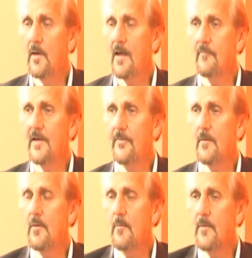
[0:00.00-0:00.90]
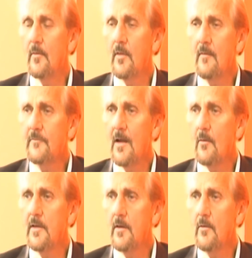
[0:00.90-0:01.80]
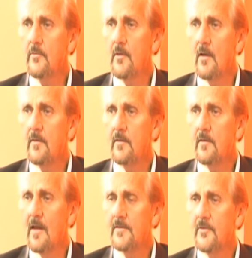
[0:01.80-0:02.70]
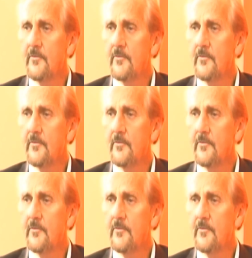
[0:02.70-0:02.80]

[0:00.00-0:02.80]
We have anything we left out here, Dr.